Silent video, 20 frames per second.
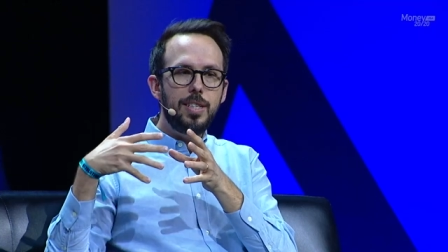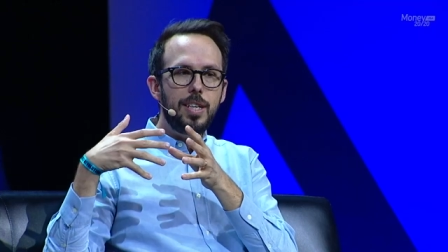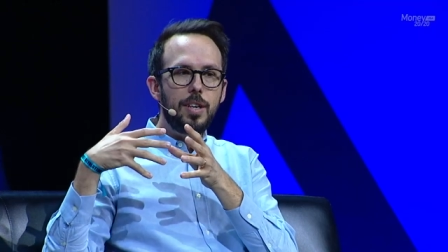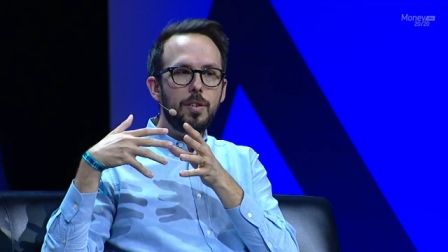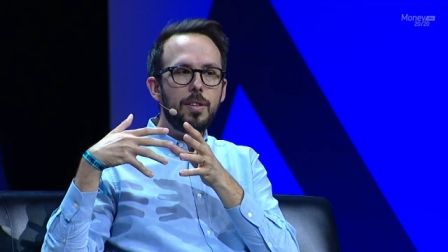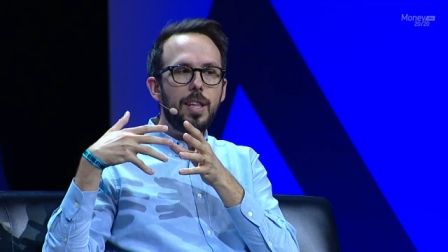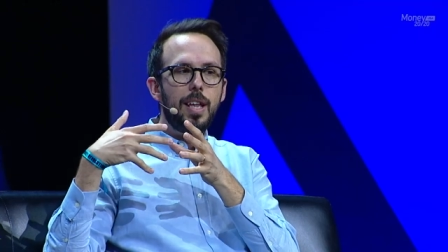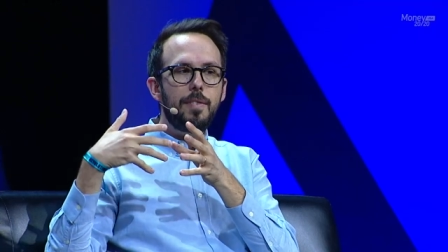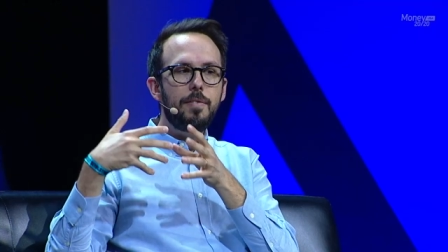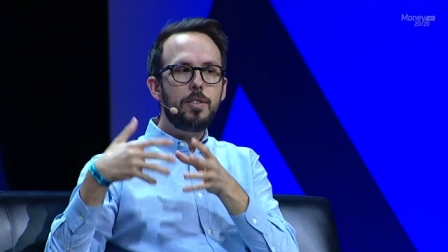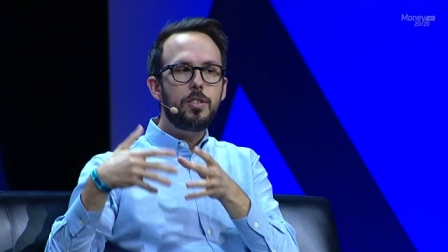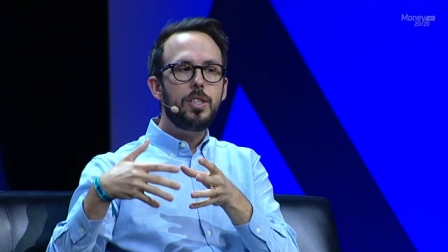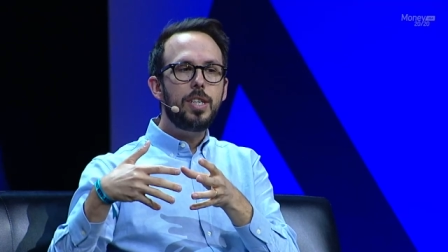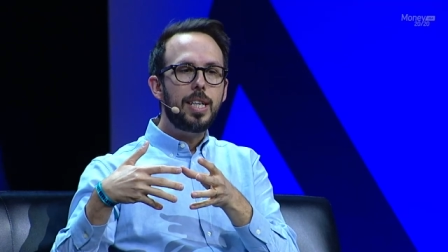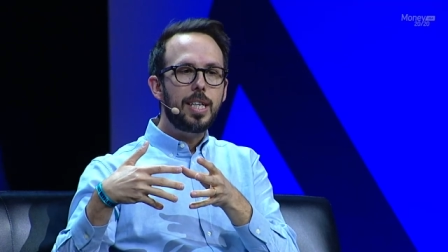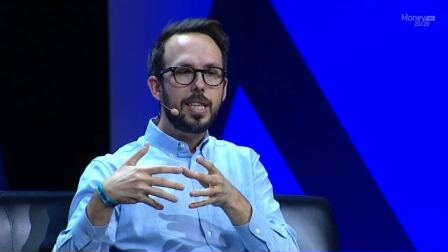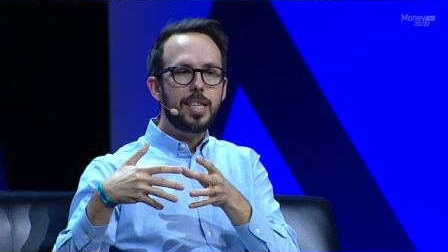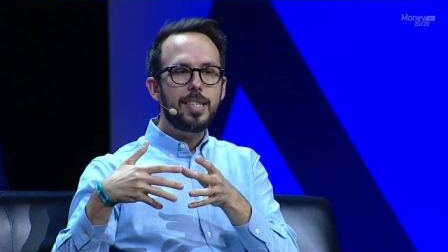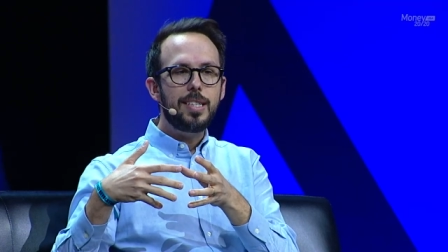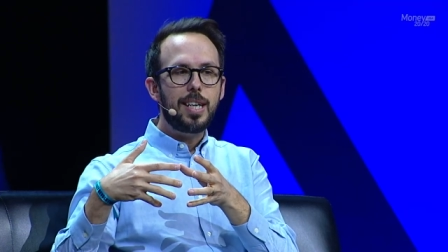they're
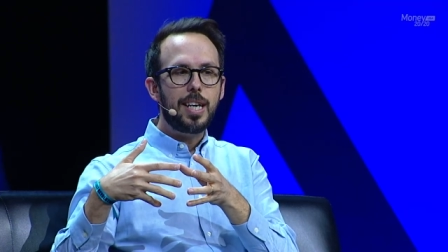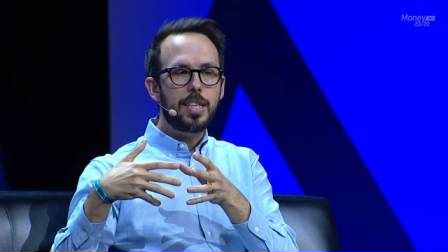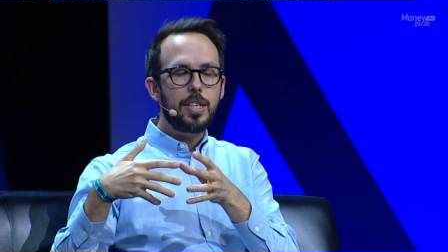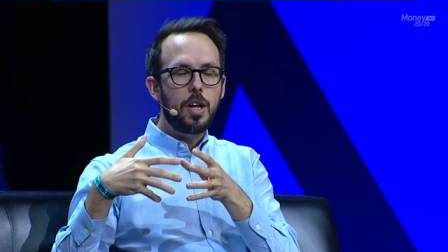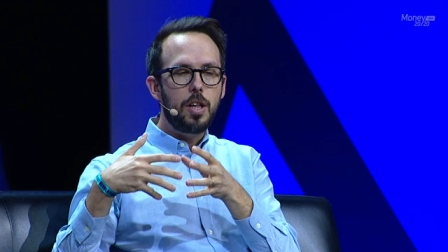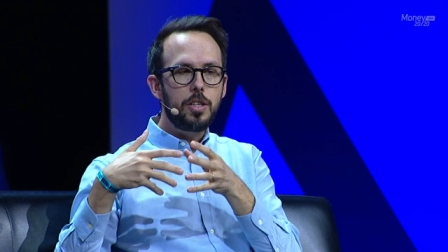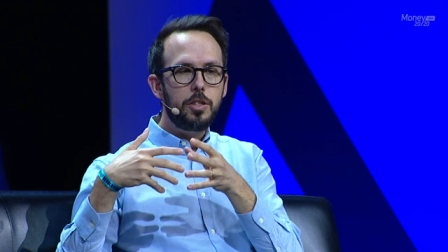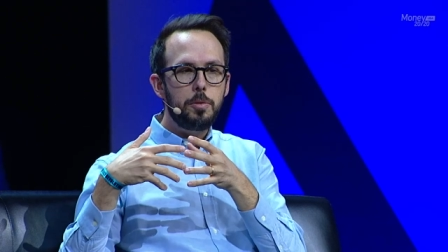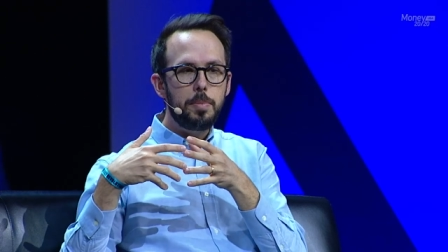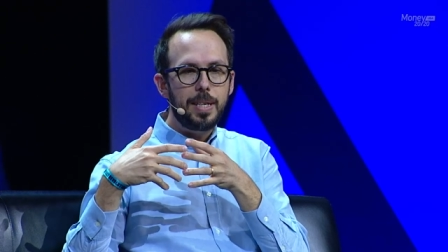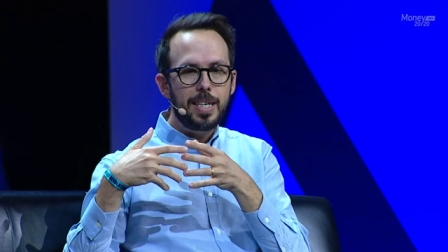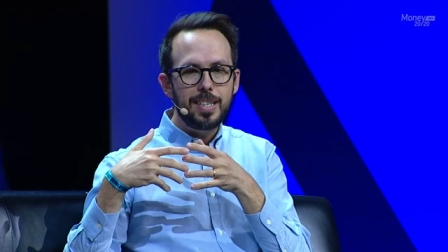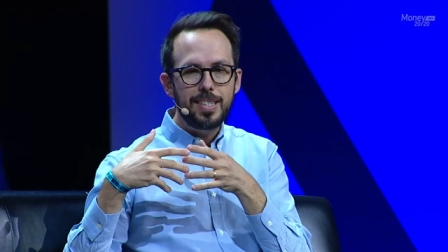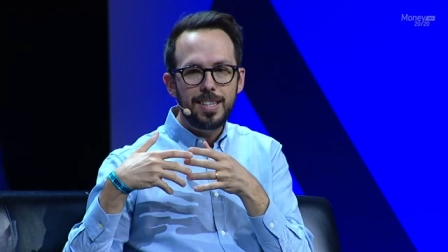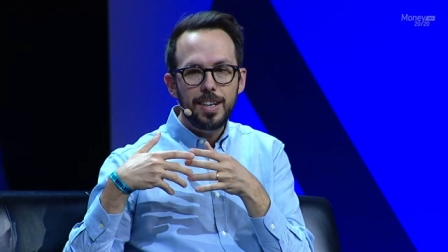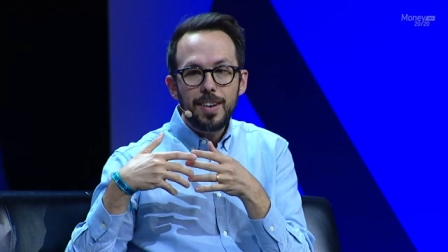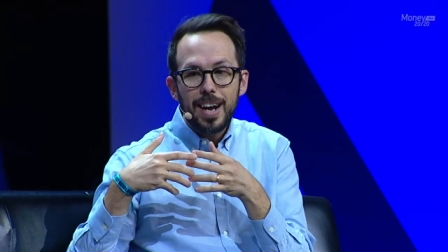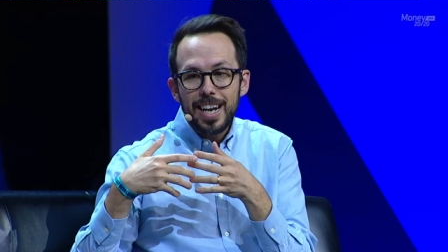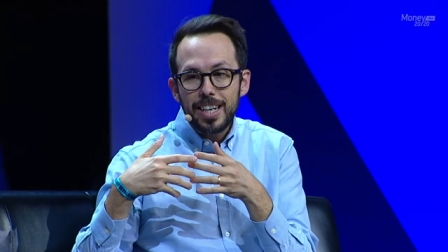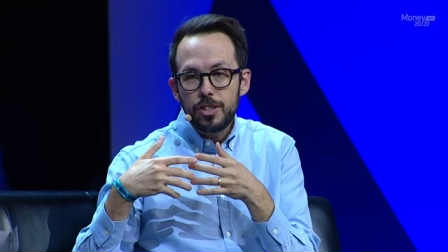leveraging this technology because
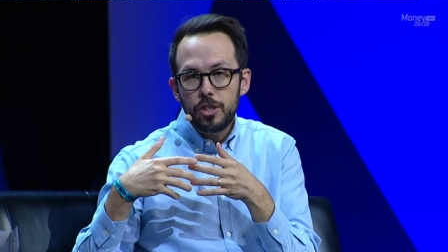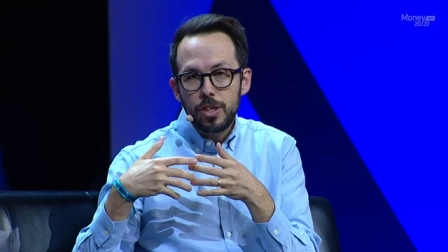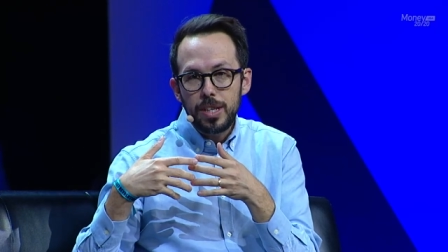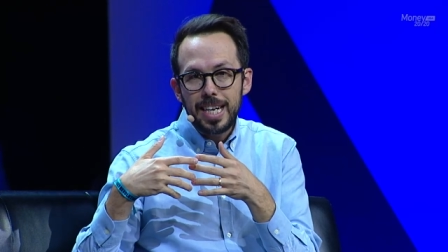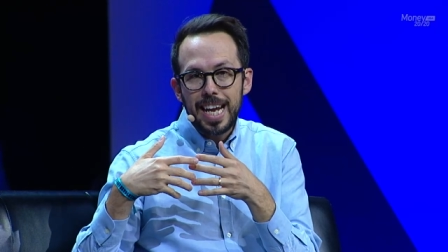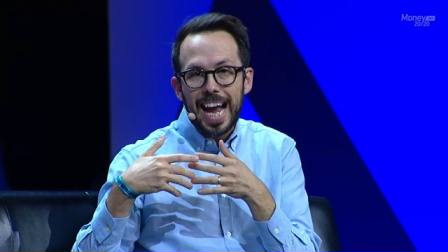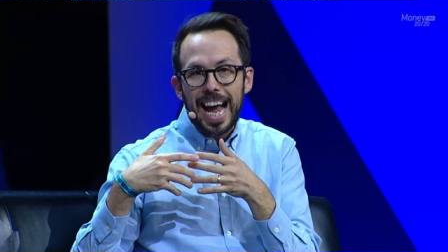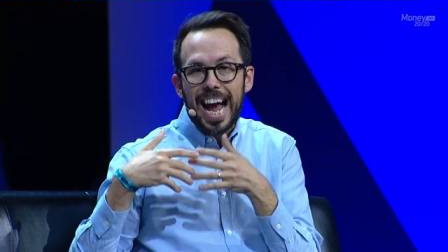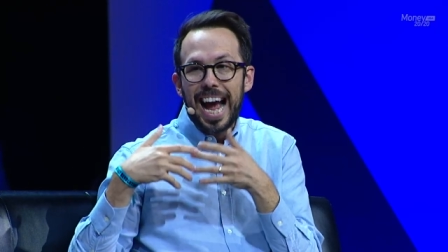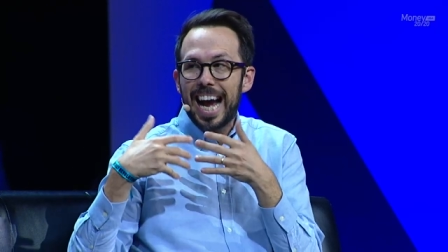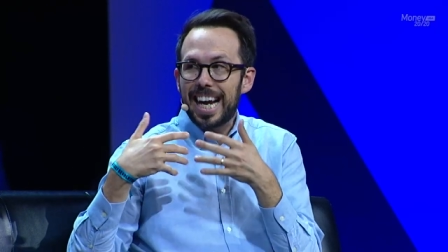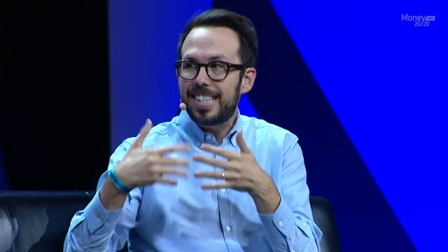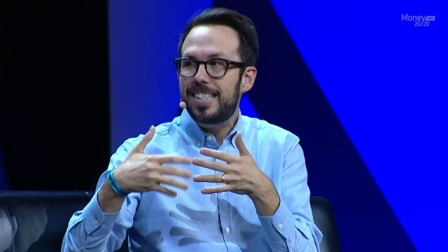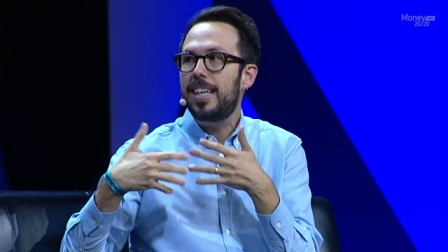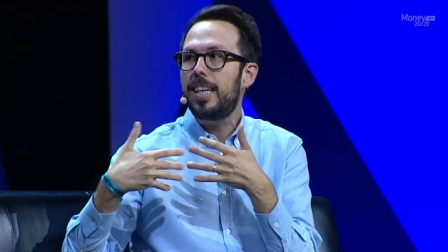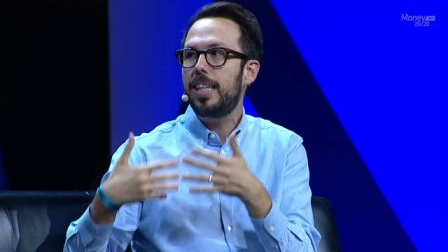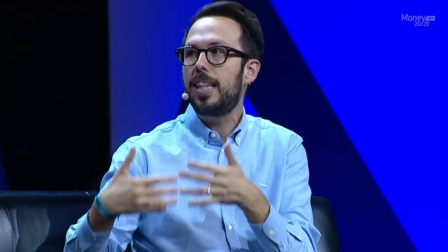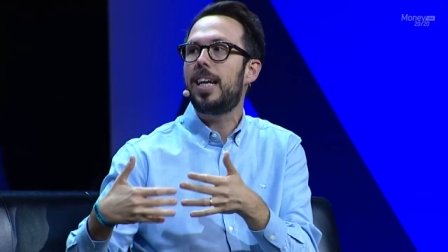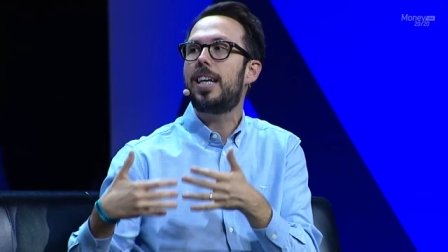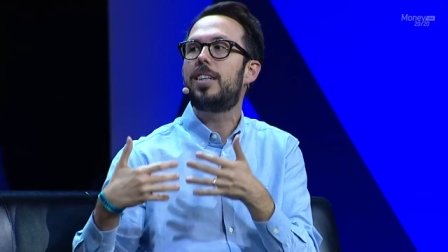they're actually
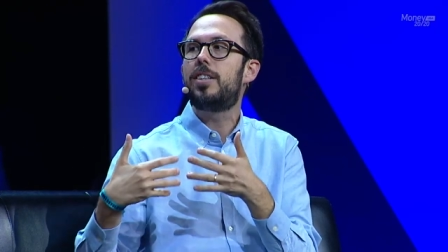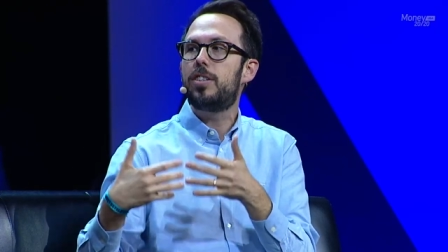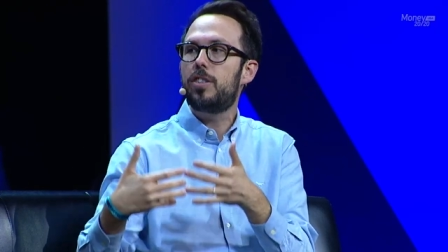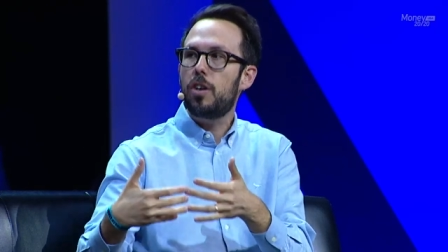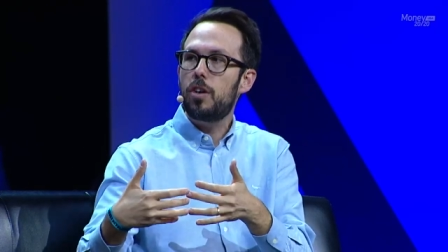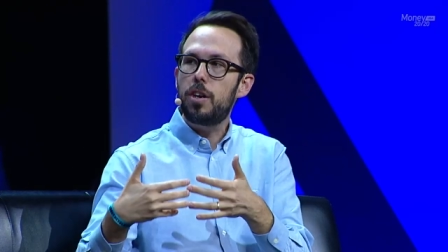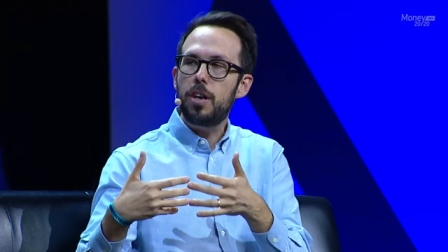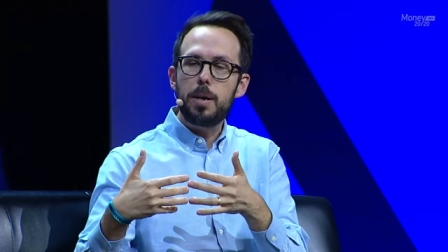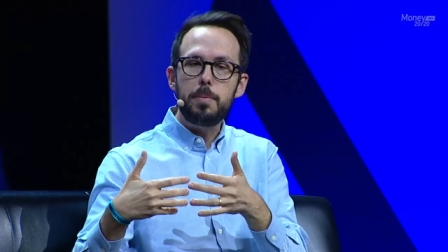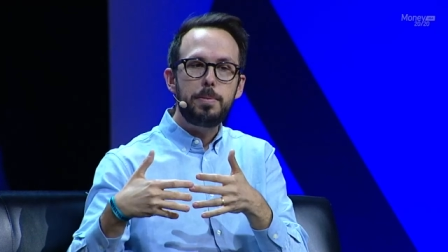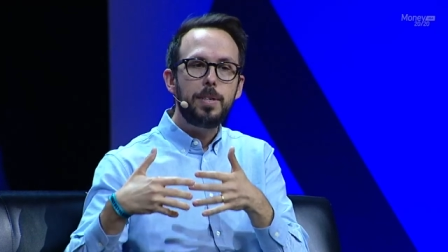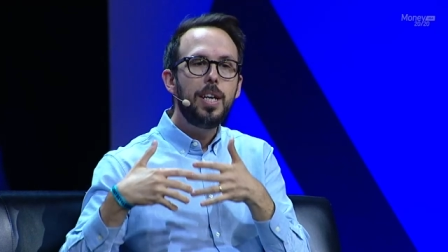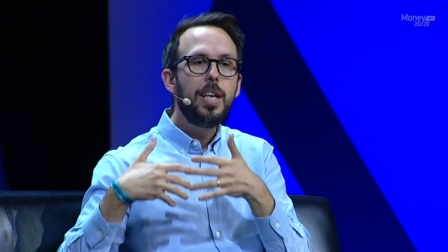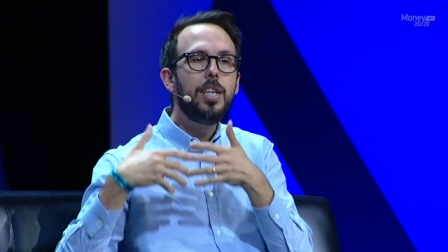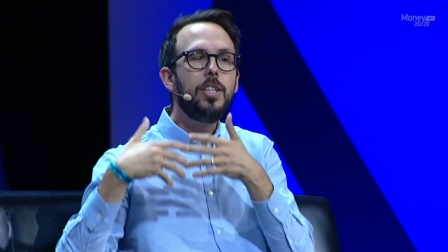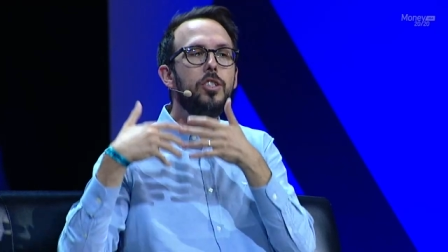acting like startups,